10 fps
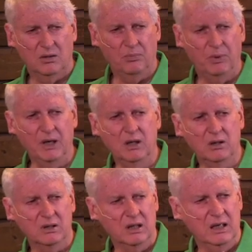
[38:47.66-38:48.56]

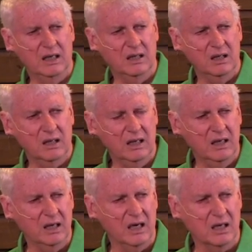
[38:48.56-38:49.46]

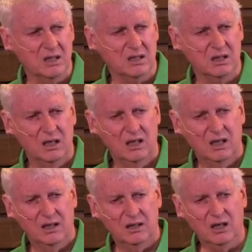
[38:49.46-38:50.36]
in us
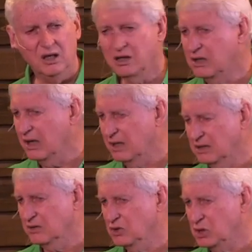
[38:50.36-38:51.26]
the good
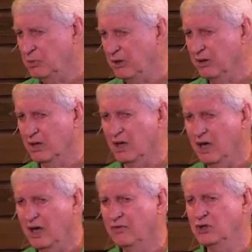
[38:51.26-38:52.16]
things of the Spirit,
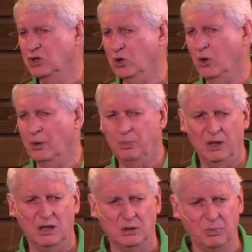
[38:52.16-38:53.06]
love and joy, peace,